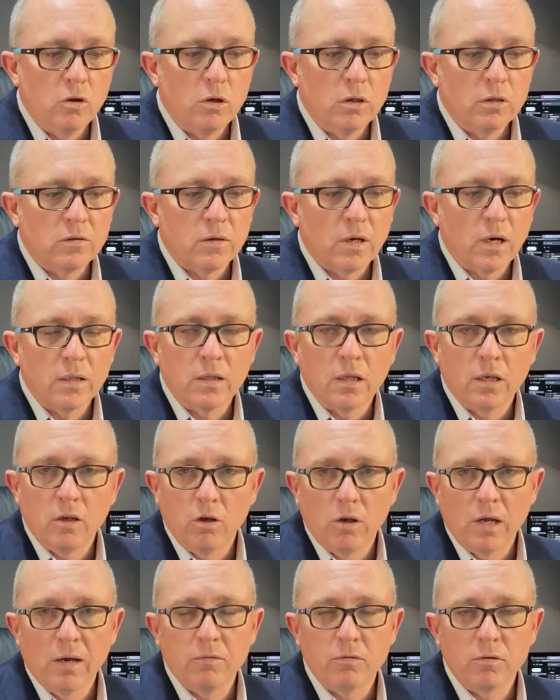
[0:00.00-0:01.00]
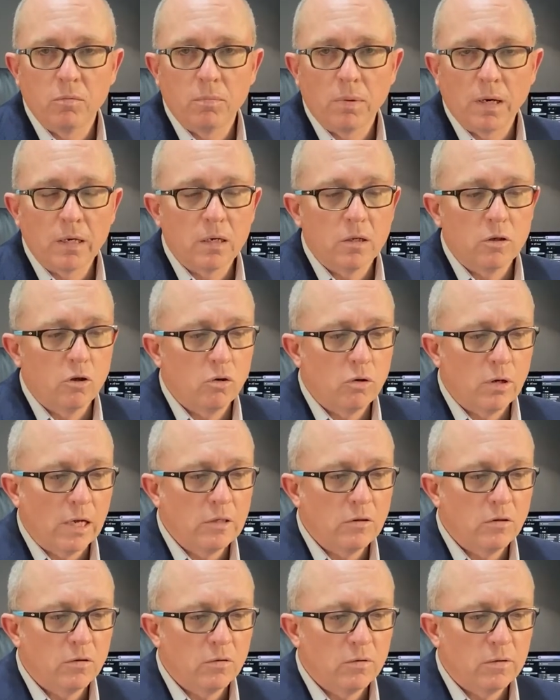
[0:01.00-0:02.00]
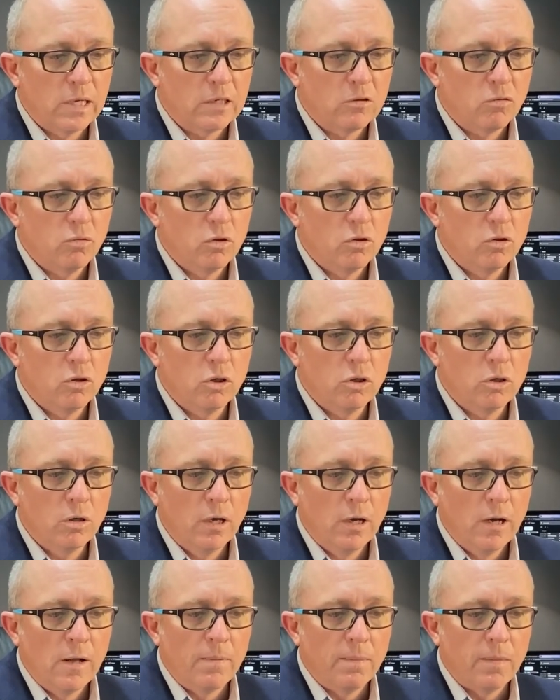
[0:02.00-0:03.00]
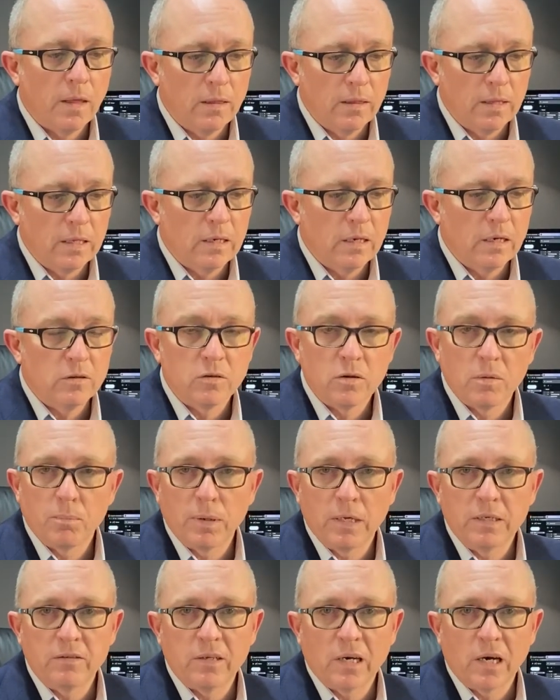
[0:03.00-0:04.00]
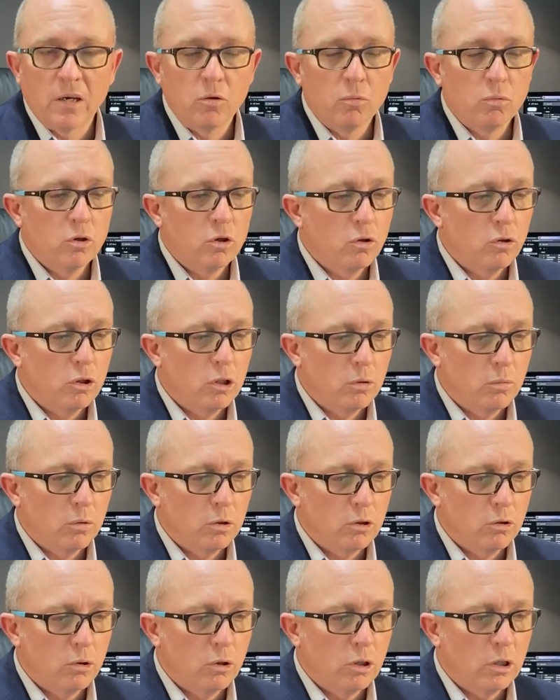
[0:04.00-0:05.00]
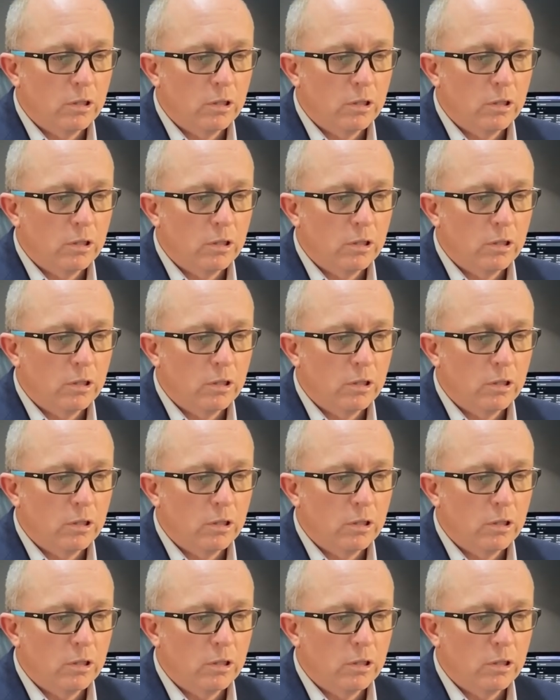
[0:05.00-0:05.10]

decide that you have to make a donations tax return, then that is the place how you would do it. You would do it